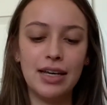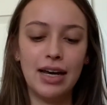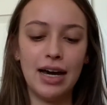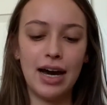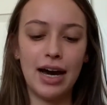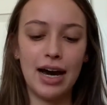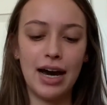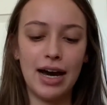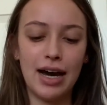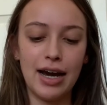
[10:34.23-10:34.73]

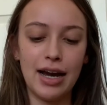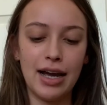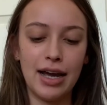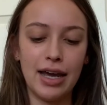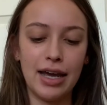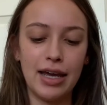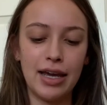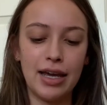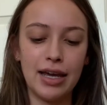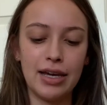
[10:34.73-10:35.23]

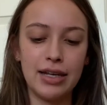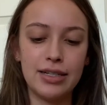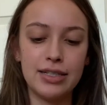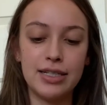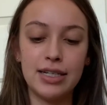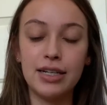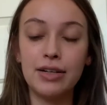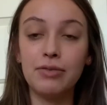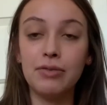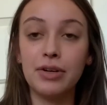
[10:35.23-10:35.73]
I
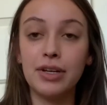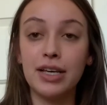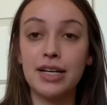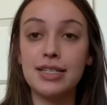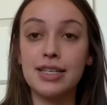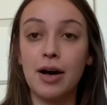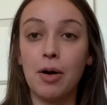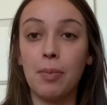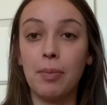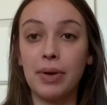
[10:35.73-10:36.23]
didn't
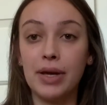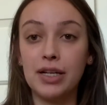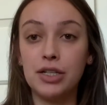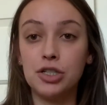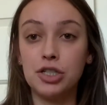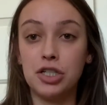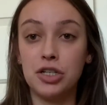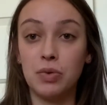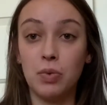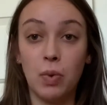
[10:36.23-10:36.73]
realize how big
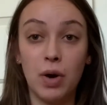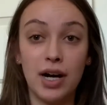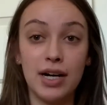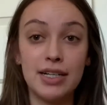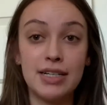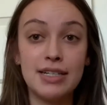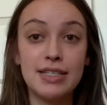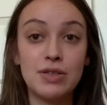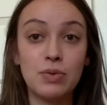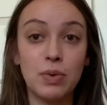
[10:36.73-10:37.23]
she
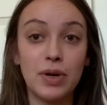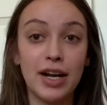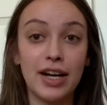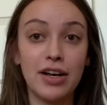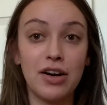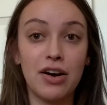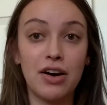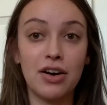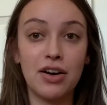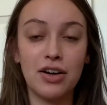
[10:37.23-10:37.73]
was when I
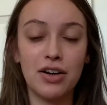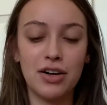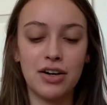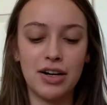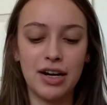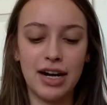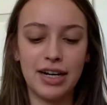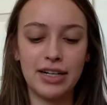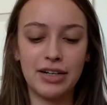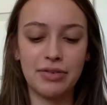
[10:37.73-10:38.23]
got
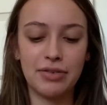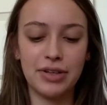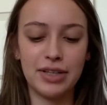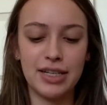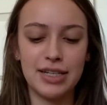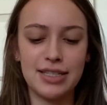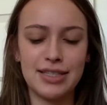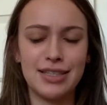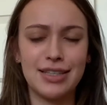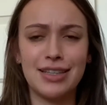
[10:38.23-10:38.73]
her. I didn't
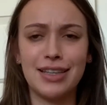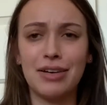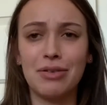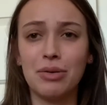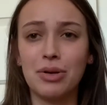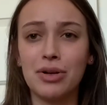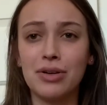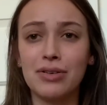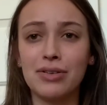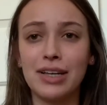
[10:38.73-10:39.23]
realize that they
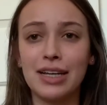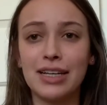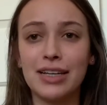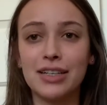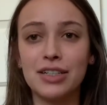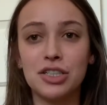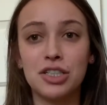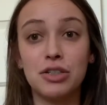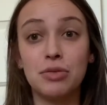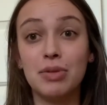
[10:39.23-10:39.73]
were like,
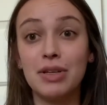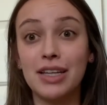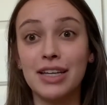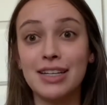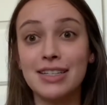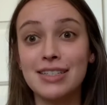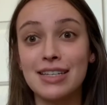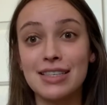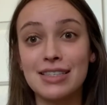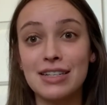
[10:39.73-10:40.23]
she'd be
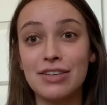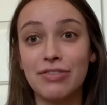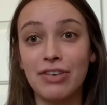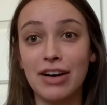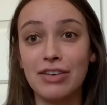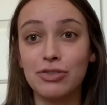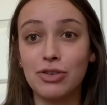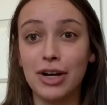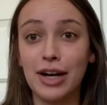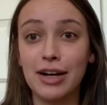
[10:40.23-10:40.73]
like
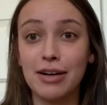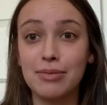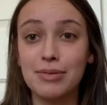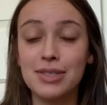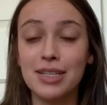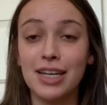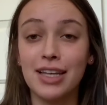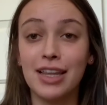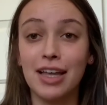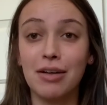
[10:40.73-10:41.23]
65
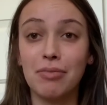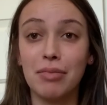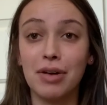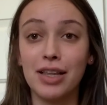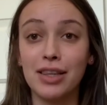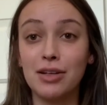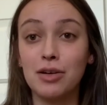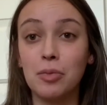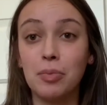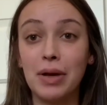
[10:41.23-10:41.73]
grams and that
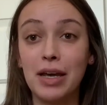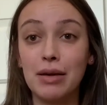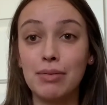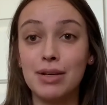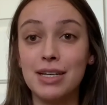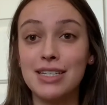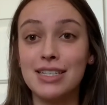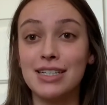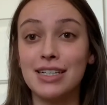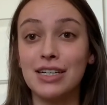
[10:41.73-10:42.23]
my little
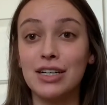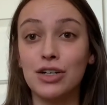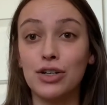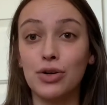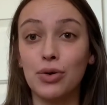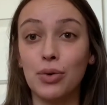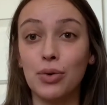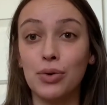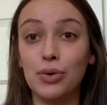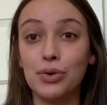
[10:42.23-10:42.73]
babies at a
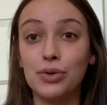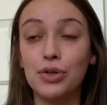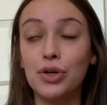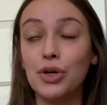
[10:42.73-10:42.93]
year old